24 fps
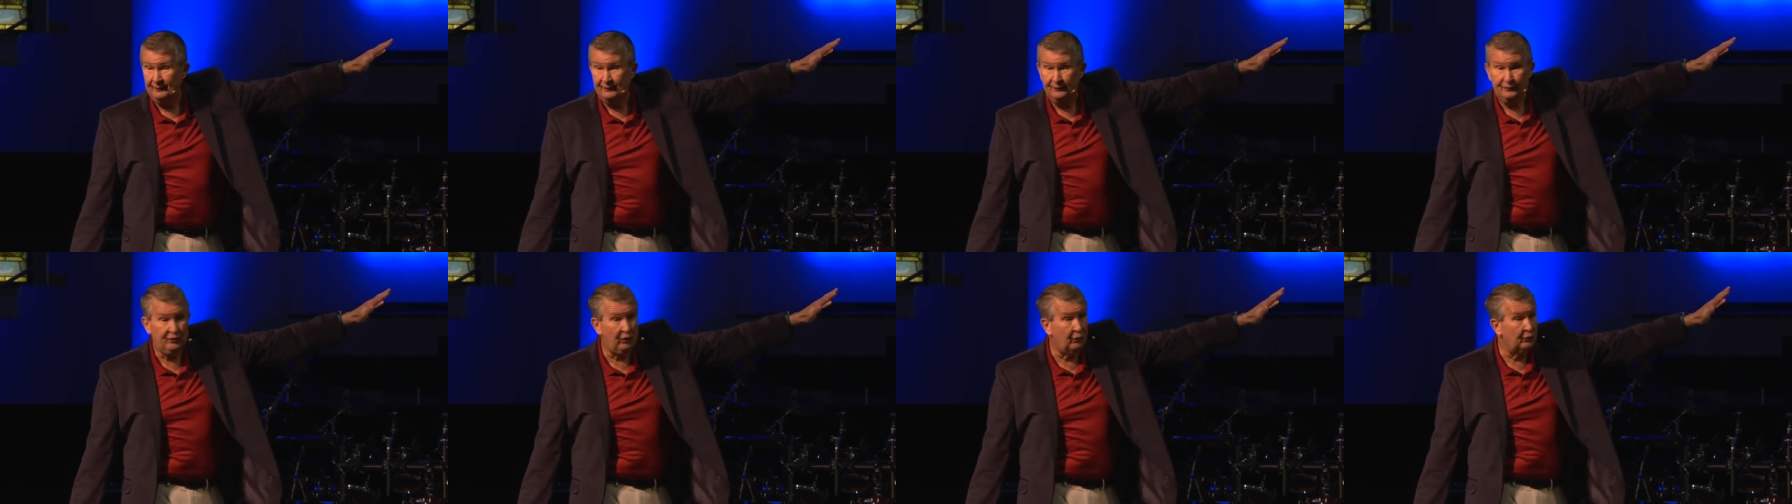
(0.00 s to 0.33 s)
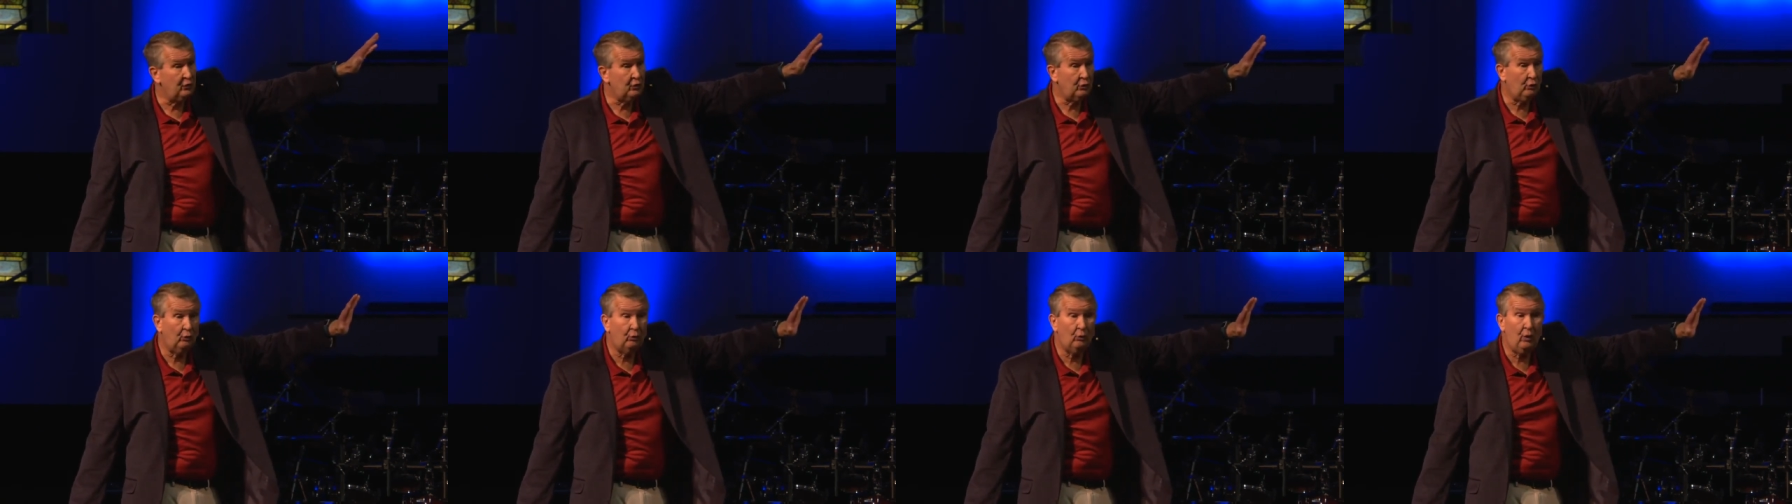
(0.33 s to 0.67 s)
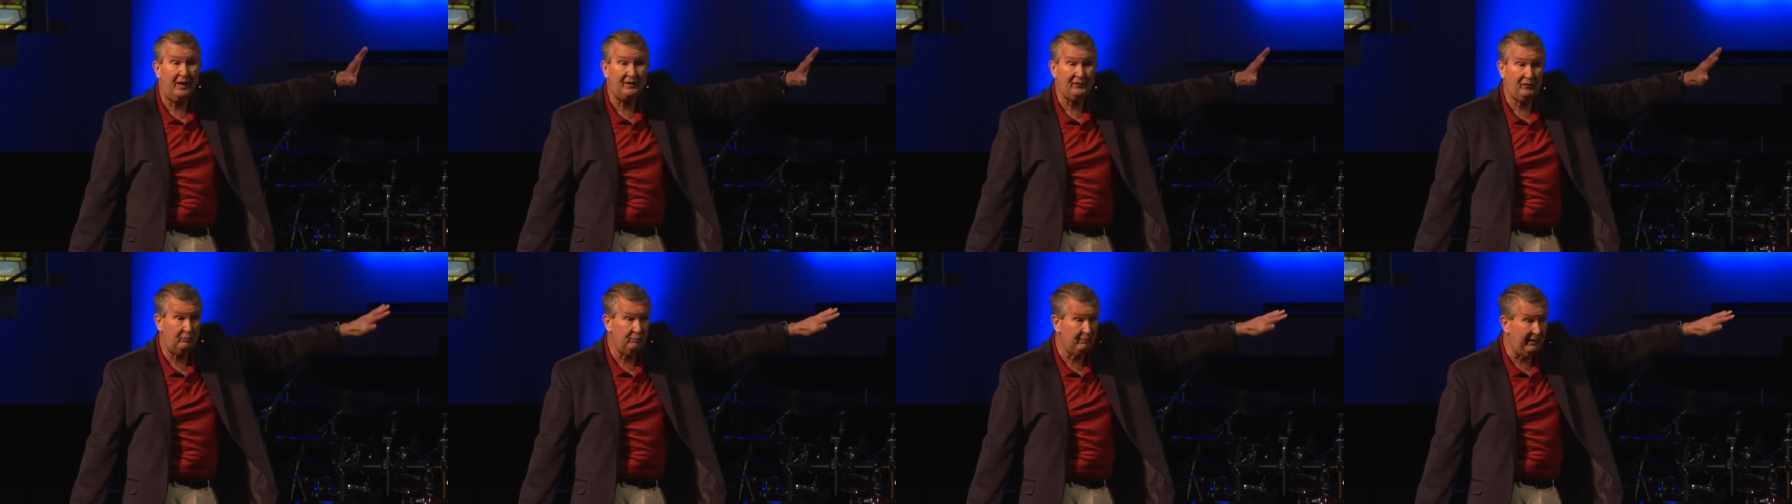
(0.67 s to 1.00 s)
So
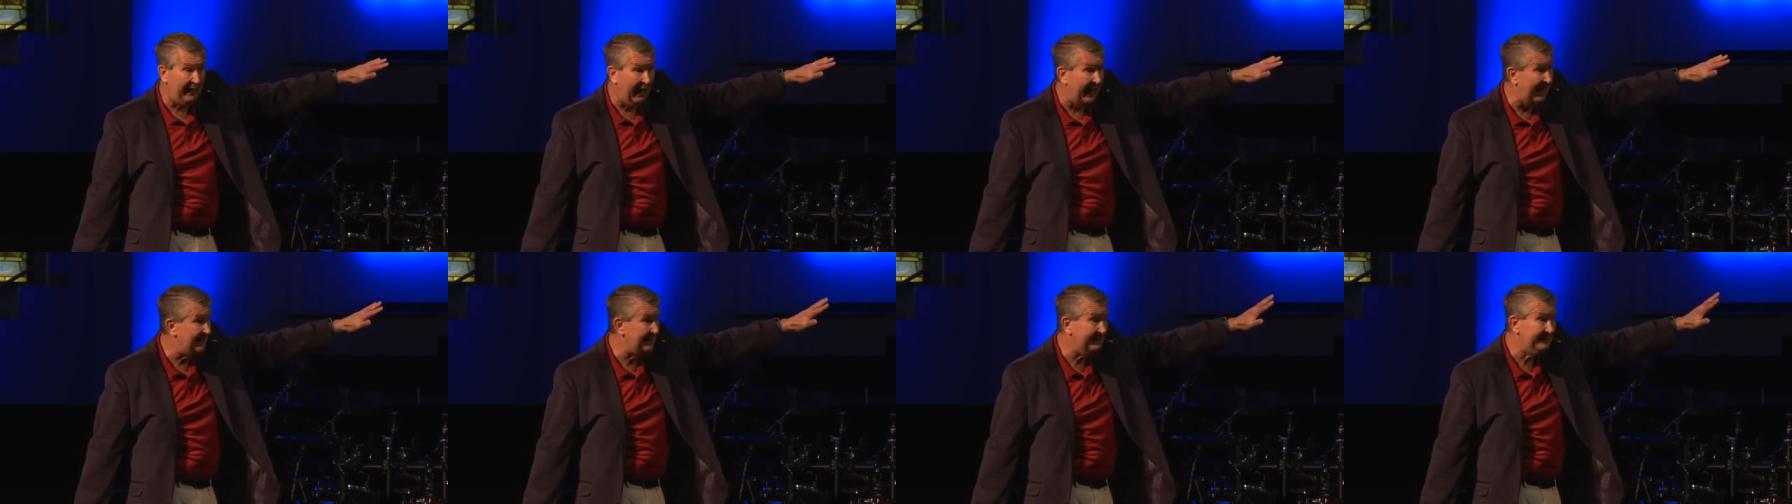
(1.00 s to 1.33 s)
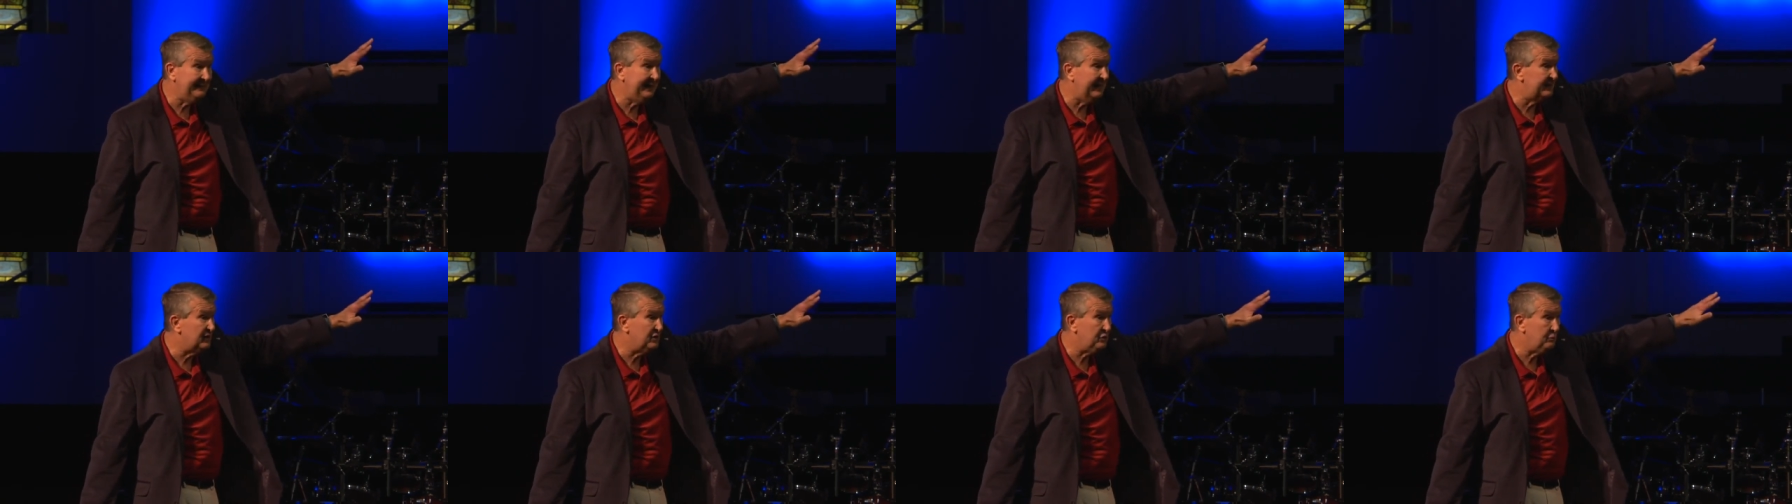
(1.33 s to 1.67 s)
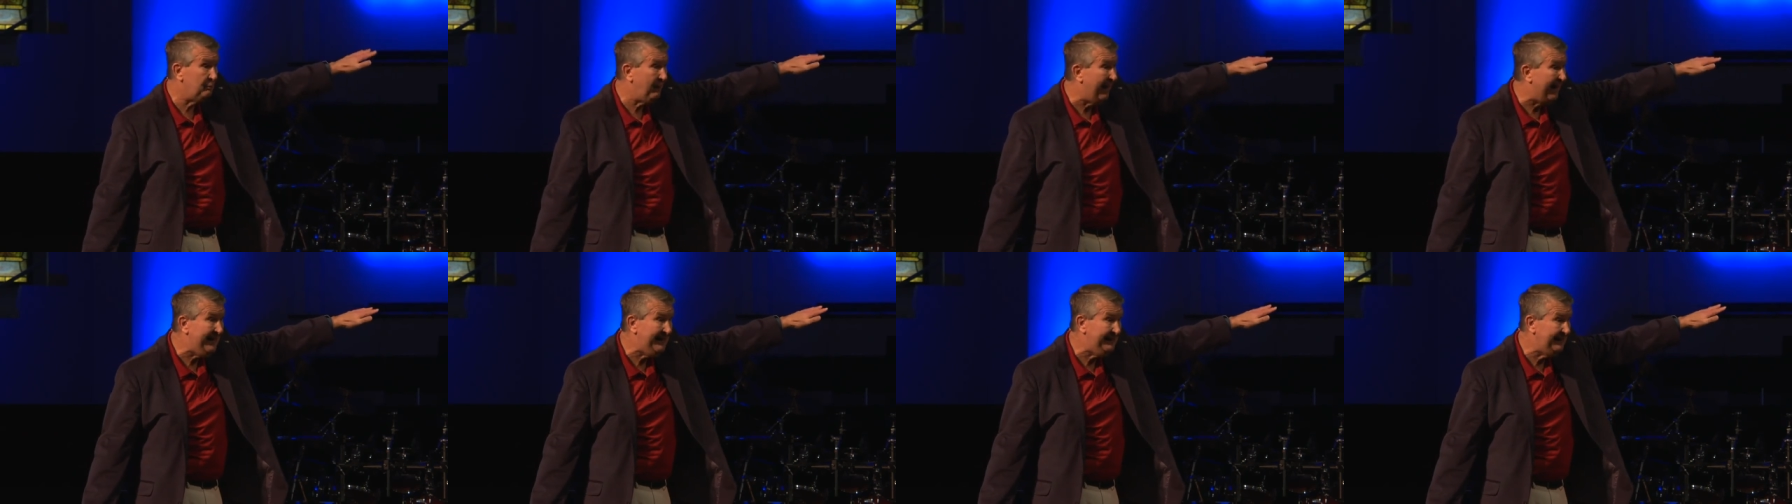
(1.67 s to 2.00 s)
trust me, I didn't get
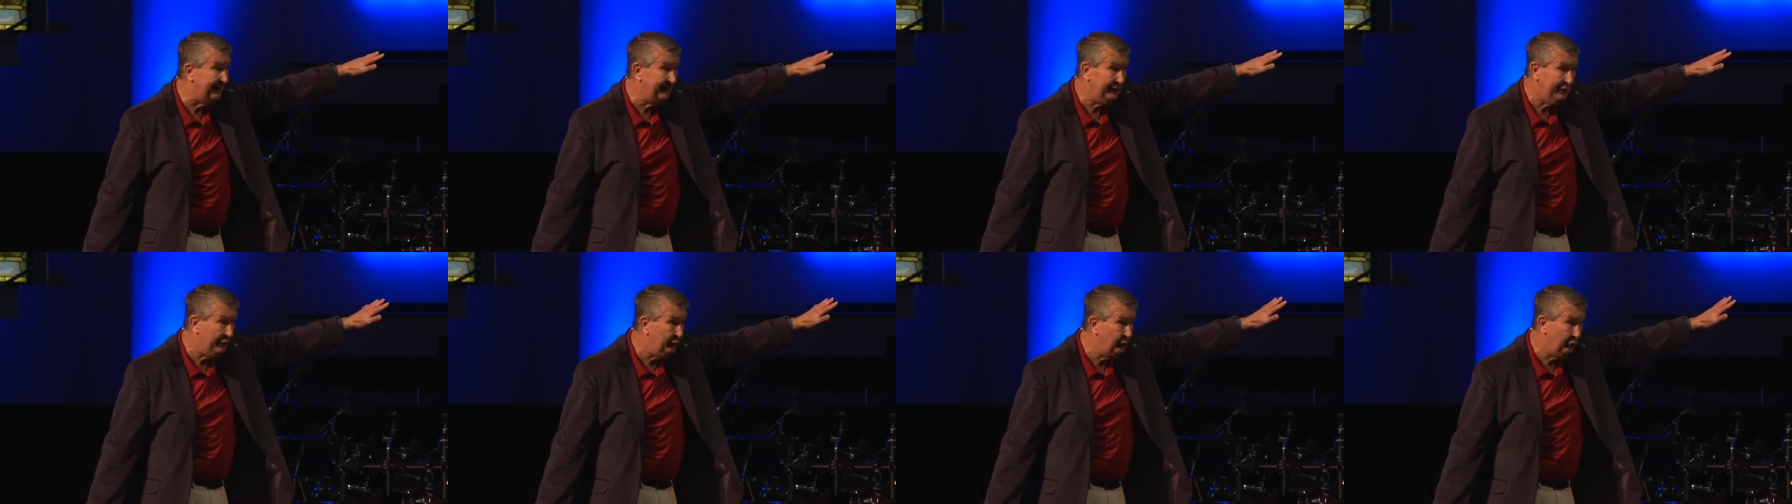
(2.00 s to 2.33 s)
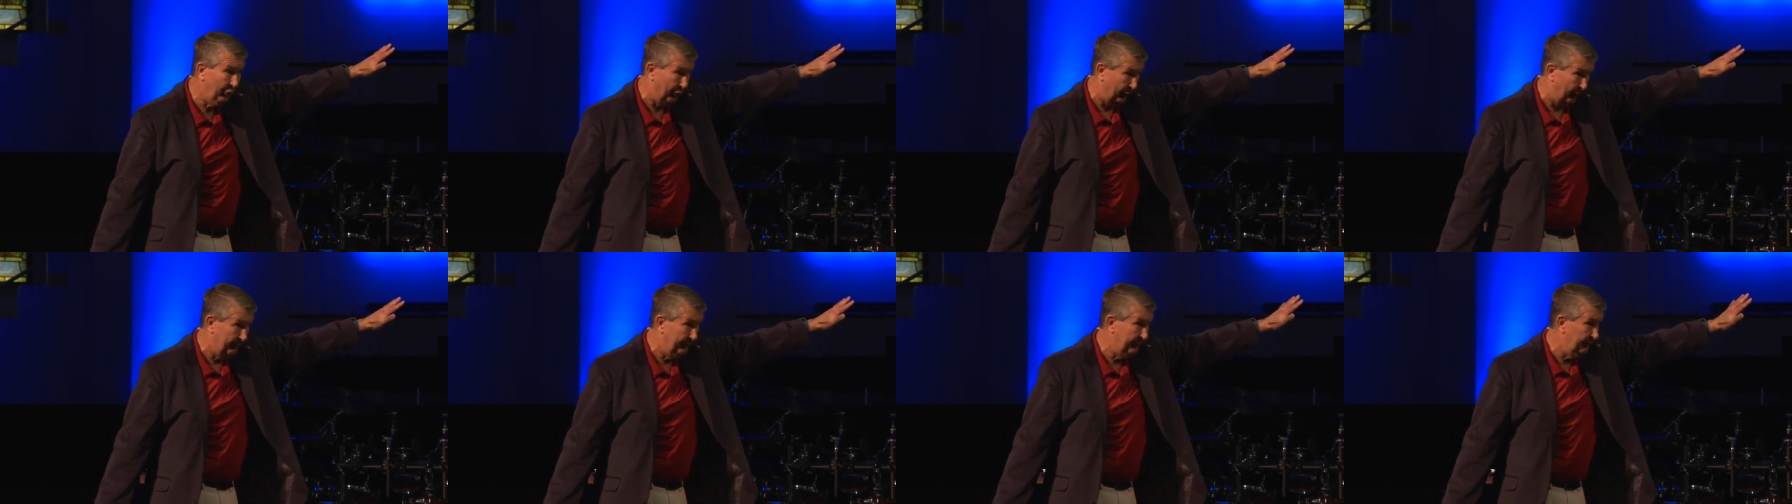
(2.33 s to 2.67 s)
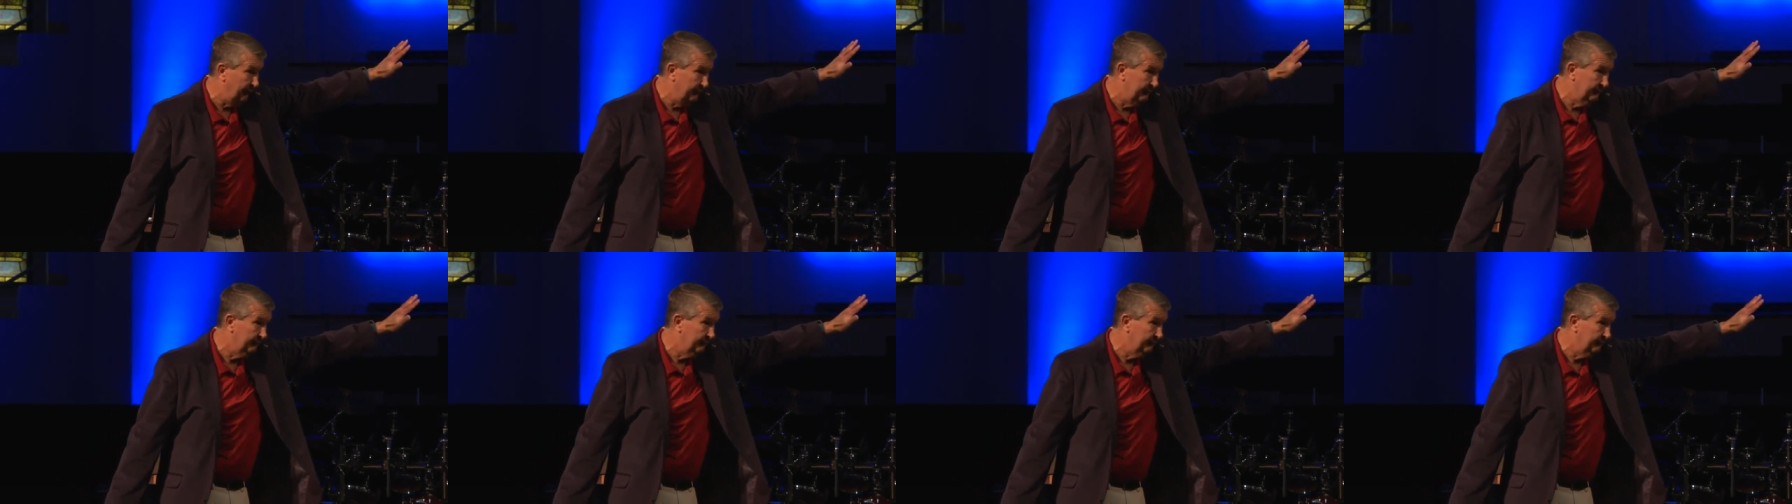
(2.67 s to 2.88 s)
spayed and neutered.